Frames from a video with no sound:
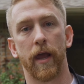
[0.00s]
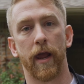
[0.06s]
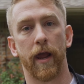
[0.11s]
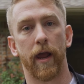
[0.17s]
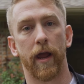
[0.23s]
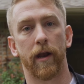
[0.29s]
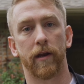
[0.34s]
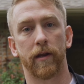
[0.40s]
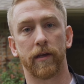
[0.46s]

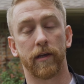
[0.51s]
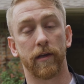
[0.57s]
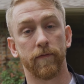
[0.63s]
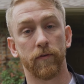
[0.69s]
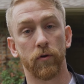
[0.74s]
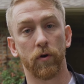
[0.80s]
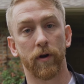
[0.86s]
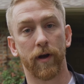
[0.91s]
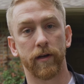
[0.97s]
and
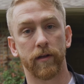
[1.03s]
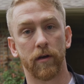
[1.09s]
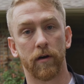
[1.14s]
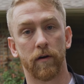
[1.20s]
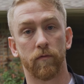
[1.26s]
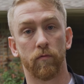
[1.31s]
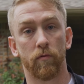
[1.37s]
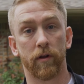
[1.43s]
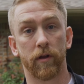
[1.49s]
give you an
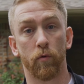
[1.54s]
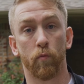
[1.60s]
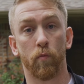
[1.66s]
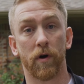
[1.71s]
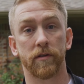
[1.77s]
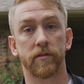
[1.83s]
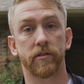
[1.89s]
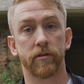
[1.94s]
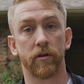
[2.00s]
idea of really
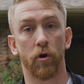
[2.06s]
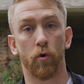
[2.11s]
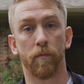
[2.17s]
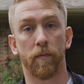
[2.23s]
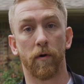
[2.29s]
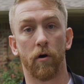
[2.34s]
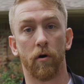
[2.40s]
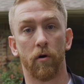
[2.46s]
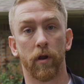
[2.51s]
what
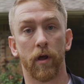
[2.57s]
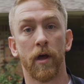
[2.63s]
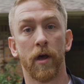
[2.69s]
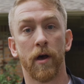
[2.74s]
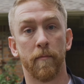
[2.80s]
snowballed